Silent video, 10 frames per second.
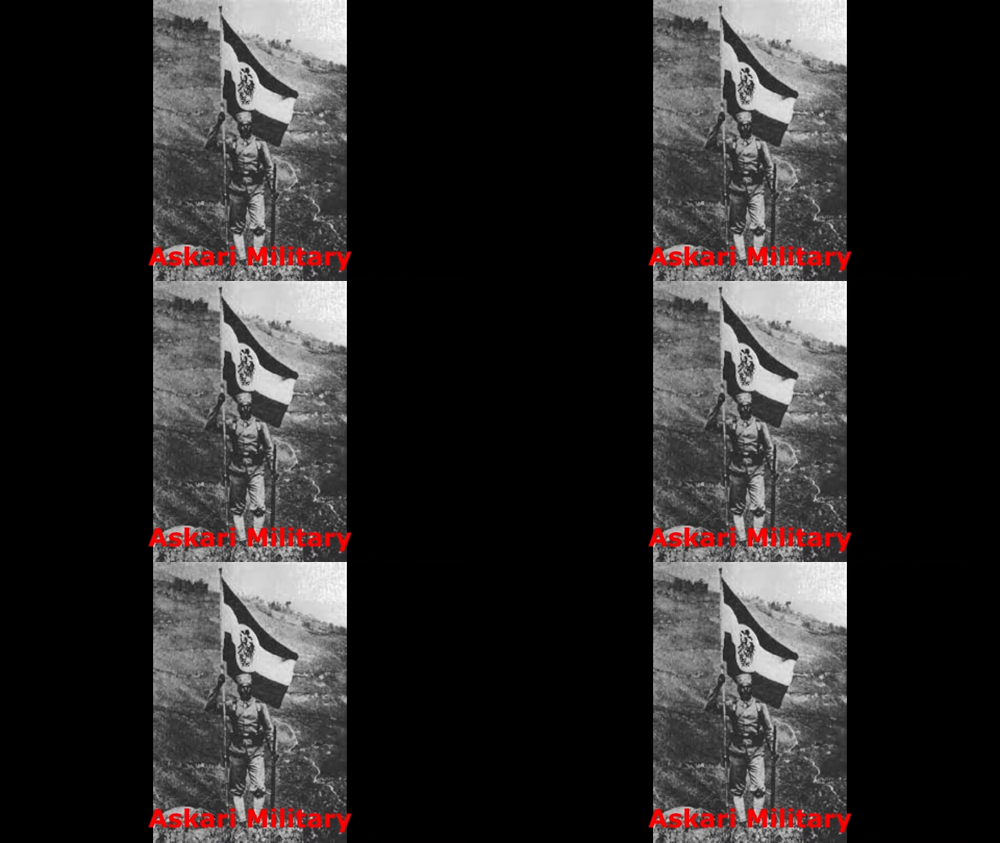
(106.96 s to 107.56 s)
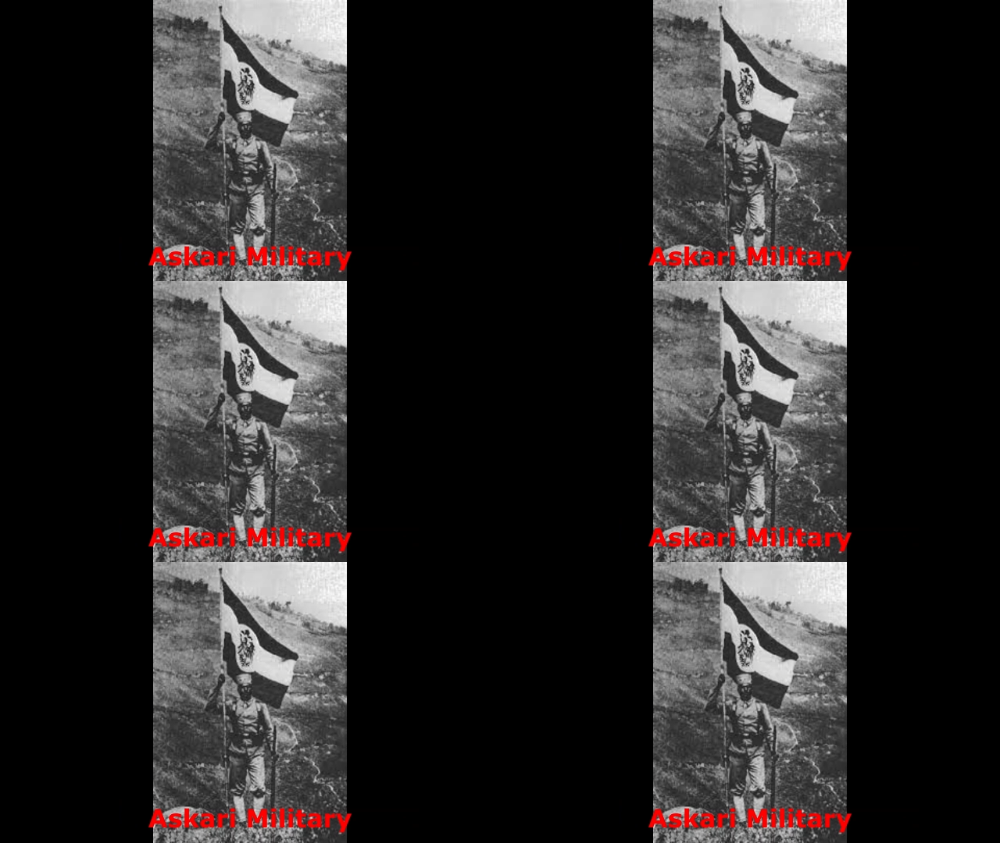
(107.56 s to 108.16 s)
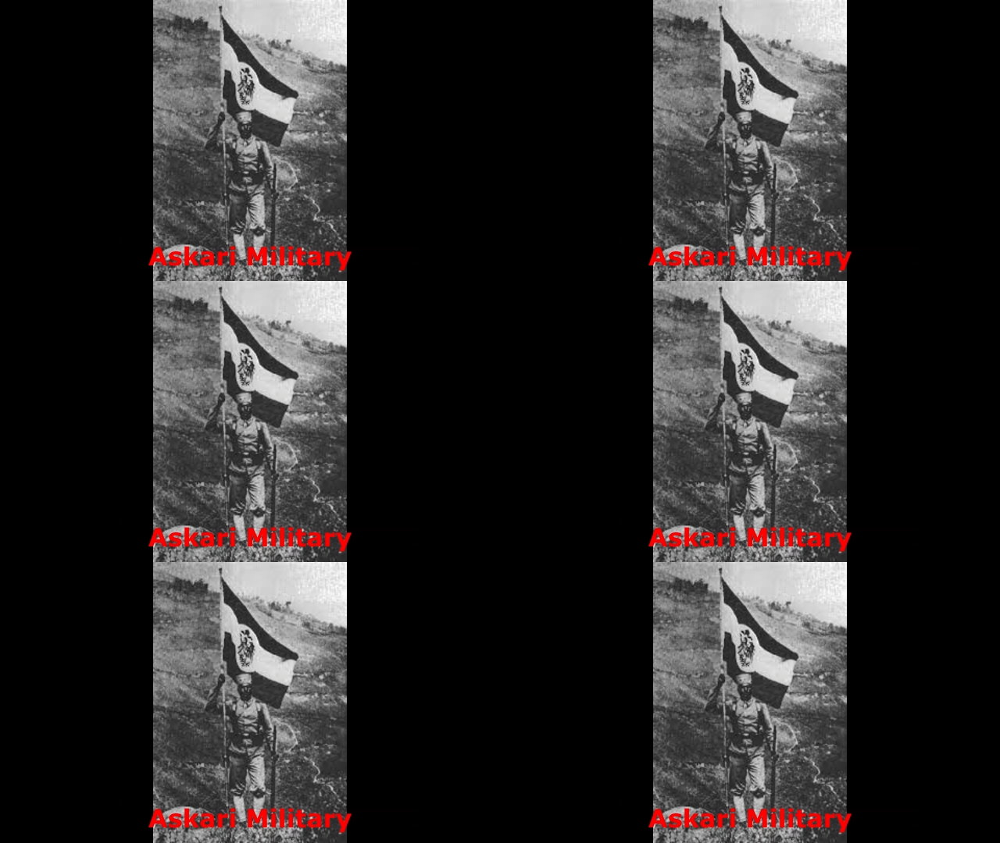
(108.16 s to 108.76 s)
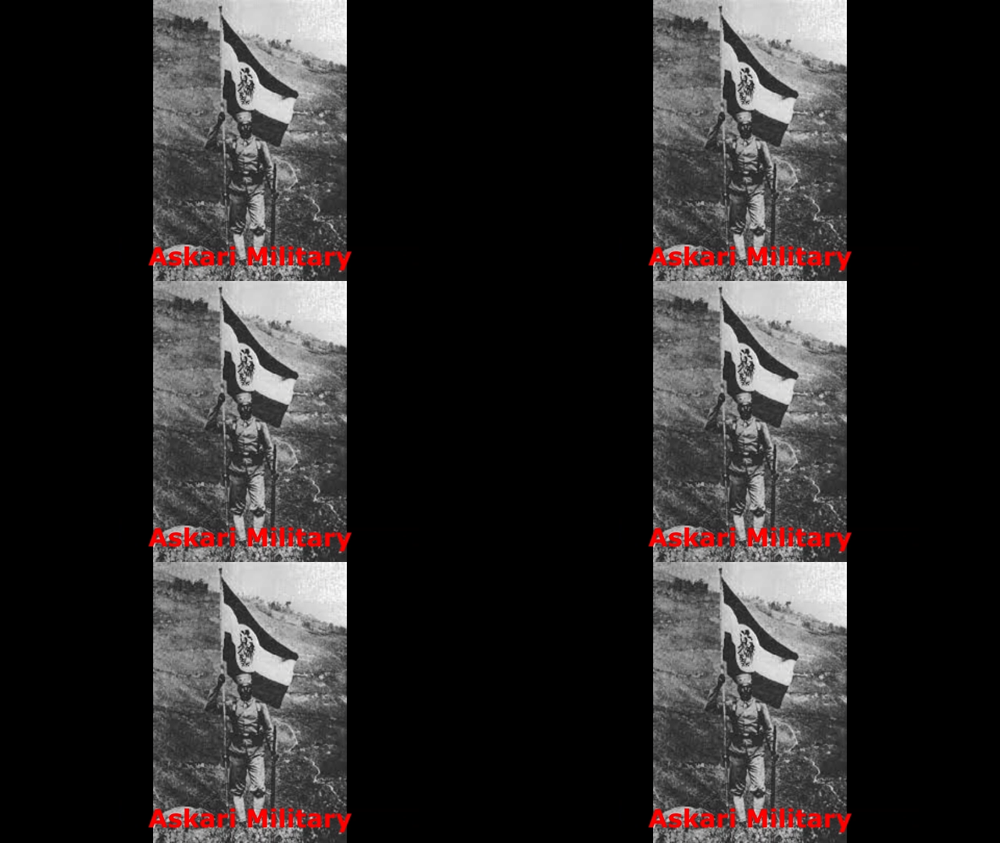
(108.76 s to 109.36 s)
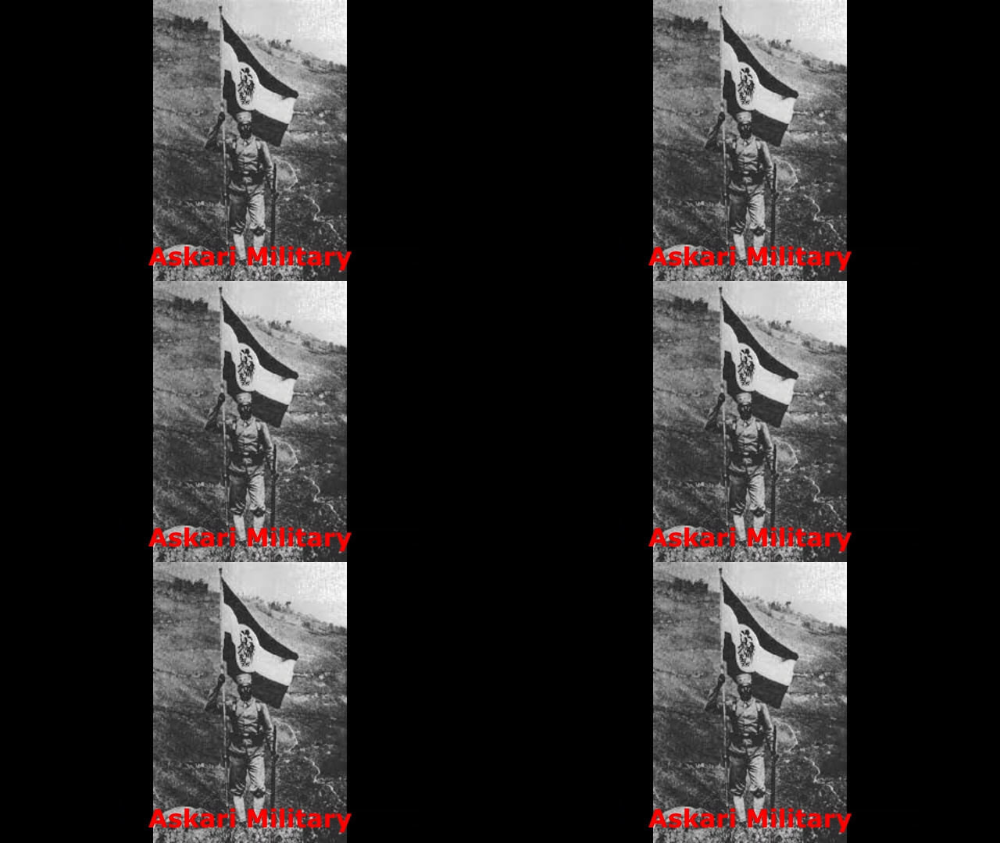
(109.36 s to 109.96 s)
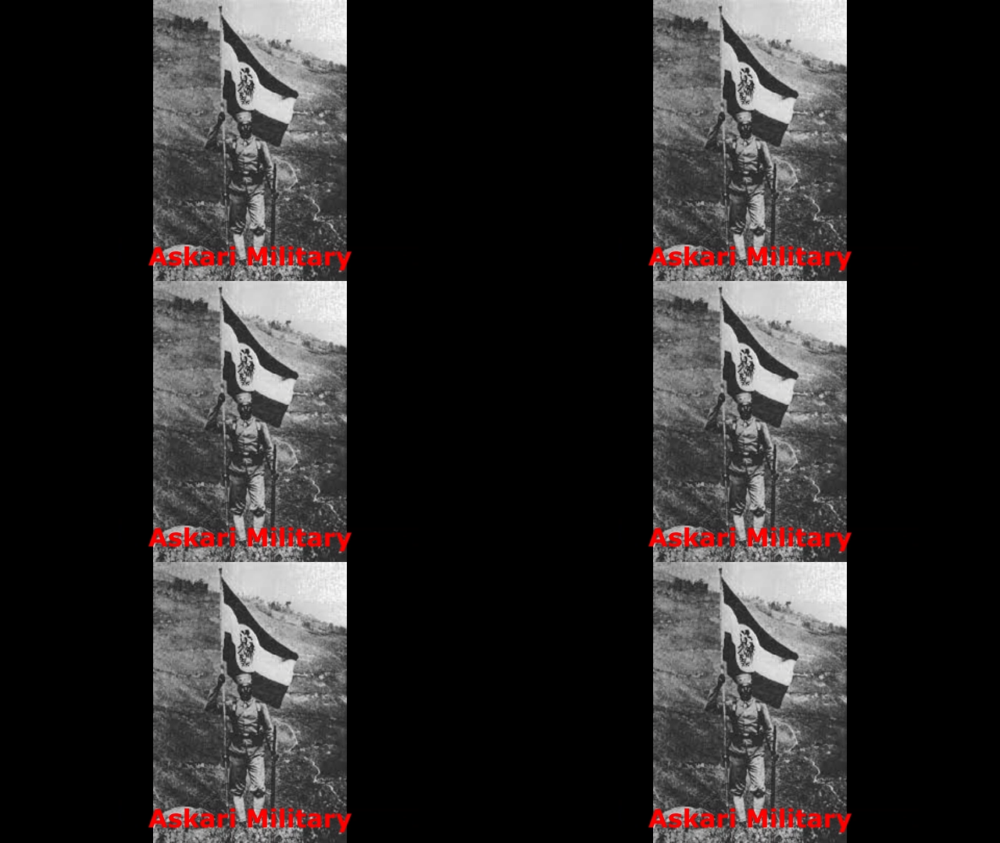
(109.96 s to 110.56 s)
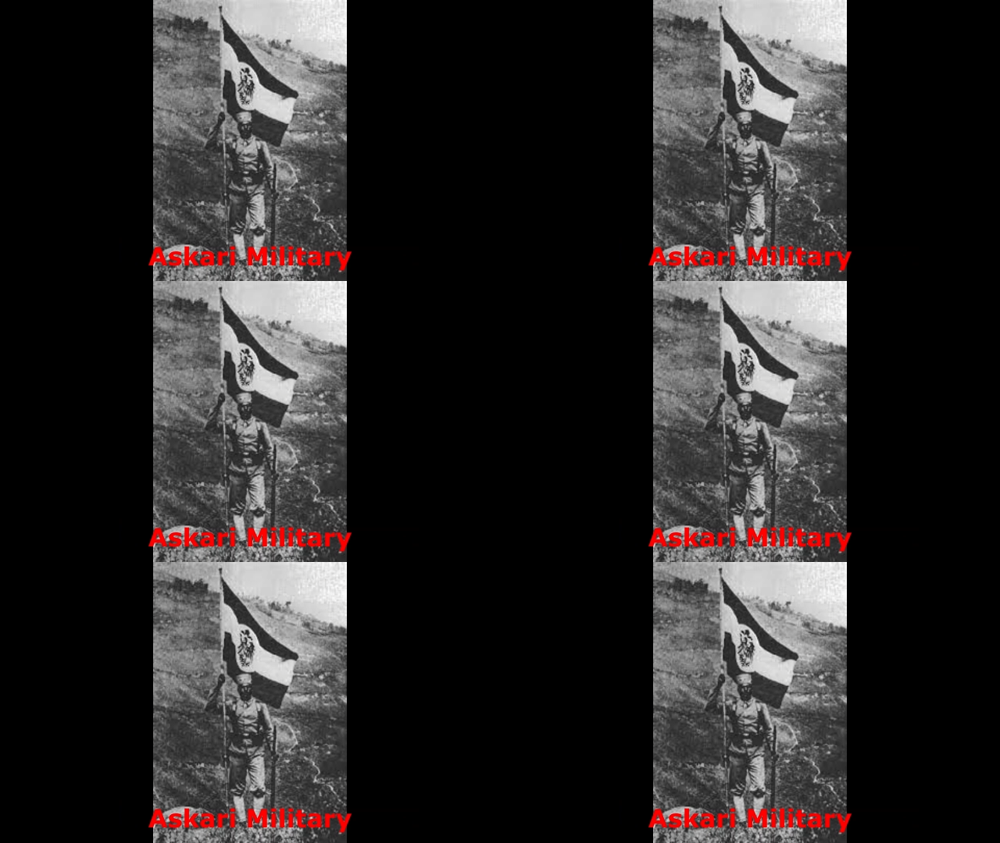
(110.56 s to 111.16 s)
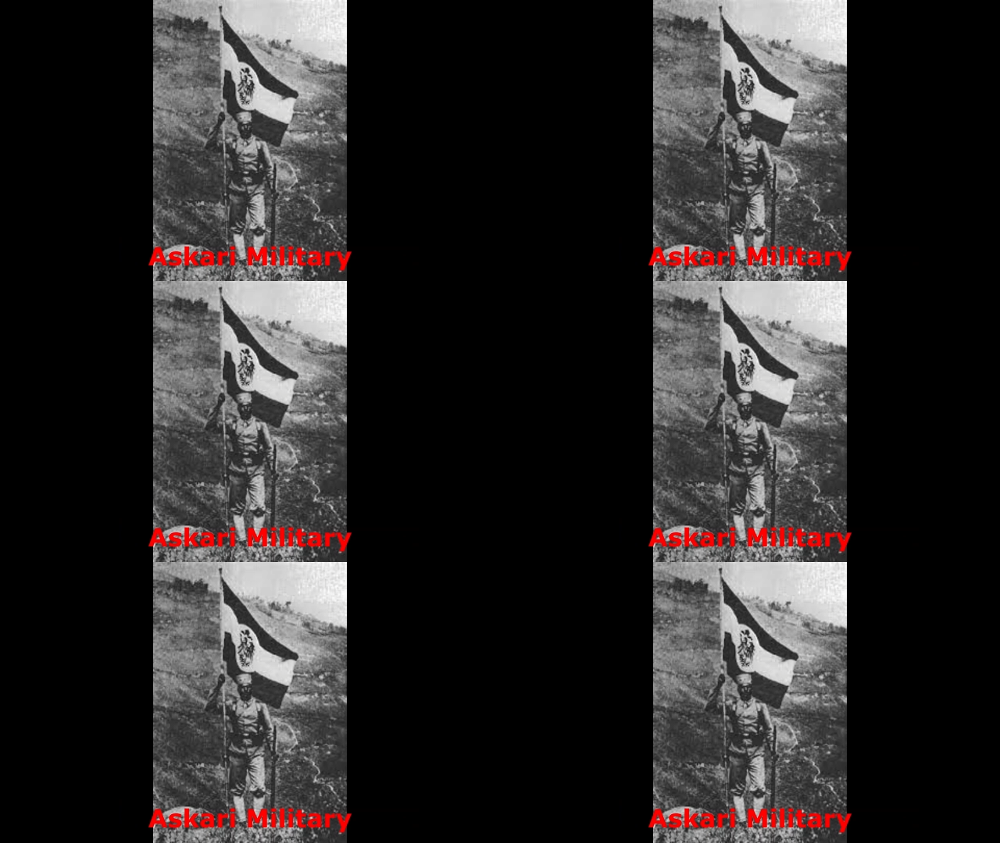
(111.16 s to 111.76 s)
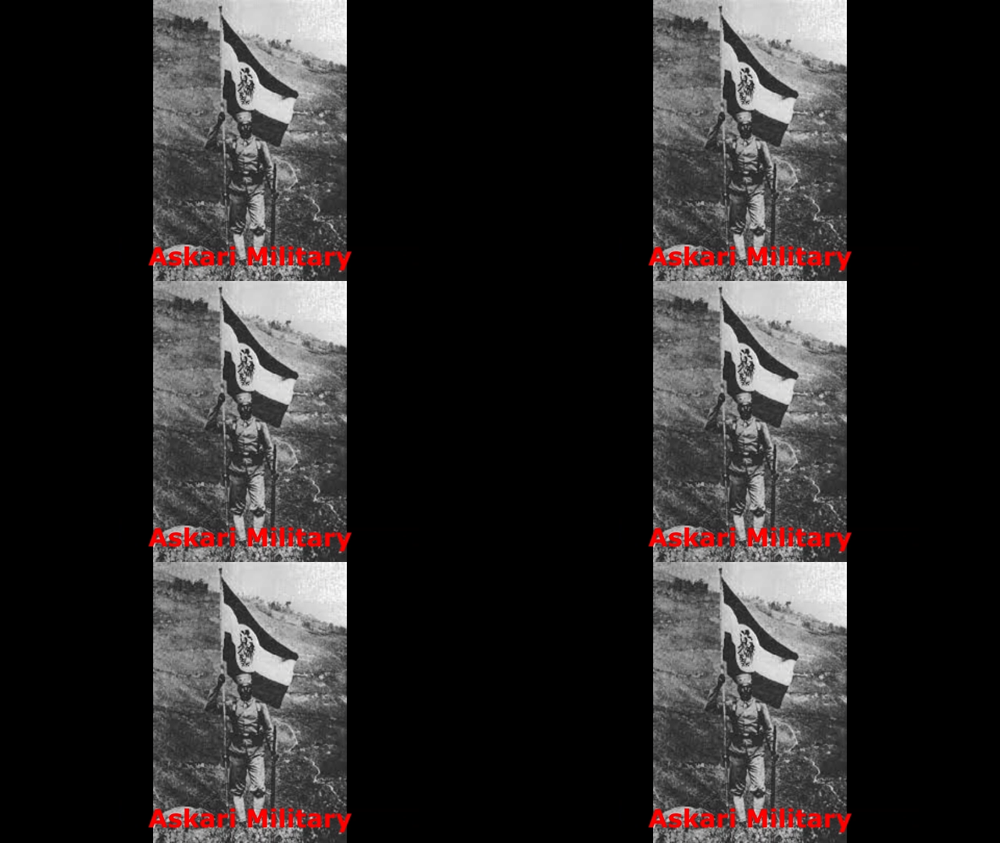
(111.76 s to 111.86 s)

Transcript: Nobody's mouth can be seen.